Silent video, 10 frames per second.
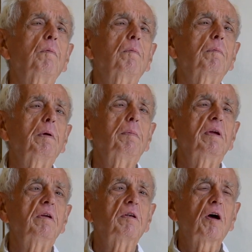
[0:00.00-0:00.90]

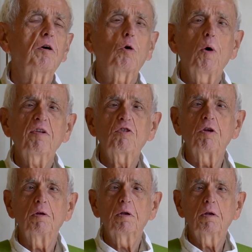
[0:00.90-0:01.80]
Maybe a
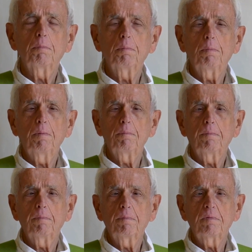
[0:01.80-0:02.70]

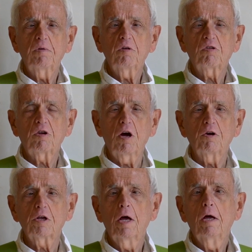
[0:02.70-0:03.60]
question to start.